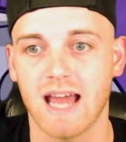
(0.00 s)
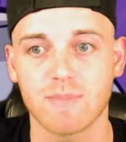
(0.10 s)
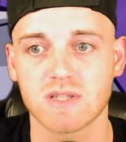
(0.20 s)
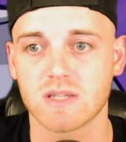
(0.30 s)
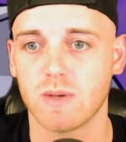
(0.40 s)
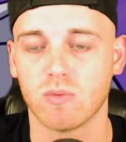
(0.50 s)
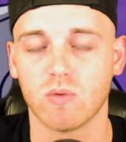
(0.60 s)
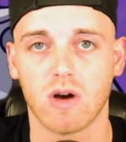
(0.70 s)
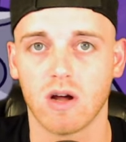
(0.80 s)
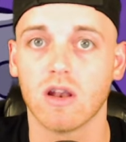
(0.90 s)
It happens to
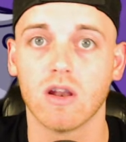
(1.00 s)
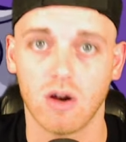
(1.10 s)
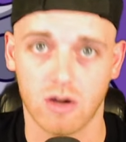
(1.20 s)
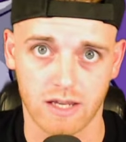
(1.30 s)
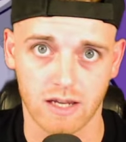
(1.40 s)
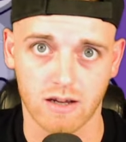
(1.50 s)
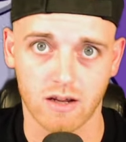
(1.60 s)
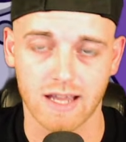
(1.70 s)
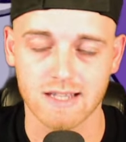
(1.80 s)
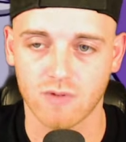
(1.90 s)
people a lot here.
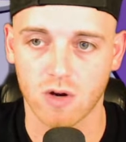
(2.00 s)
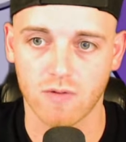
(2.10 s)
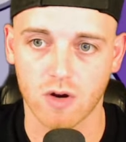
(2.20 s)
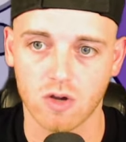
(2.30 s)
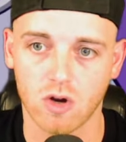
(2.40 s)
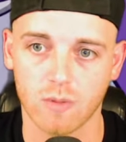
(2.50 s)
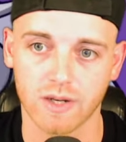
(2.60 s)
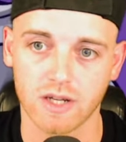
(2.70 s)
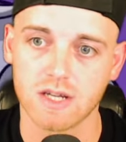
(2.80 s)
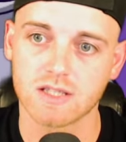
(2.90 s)
Okay, it's very, very common.